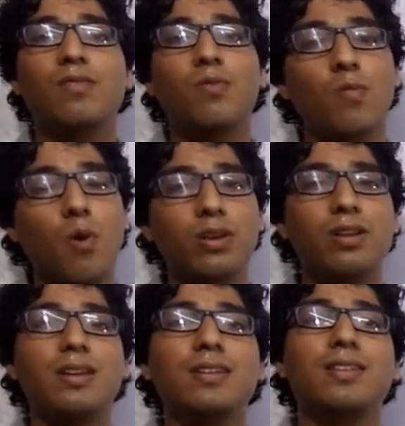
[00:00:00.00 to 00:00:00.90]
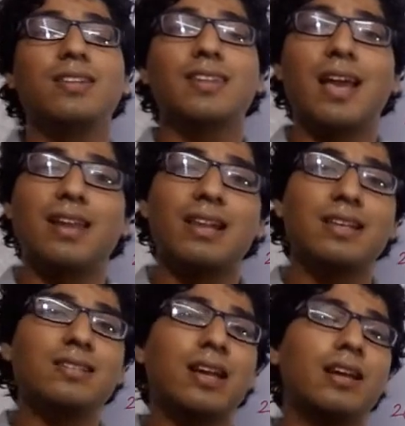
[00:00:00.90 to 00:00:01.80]
what this channel
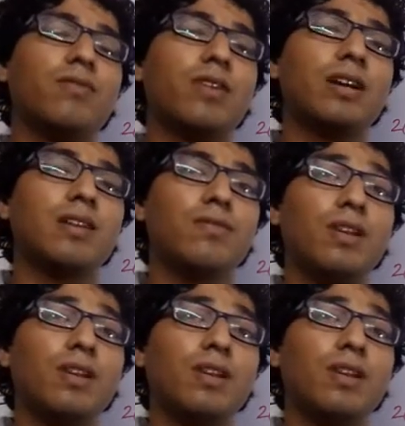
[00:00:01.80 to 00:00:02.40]
is and what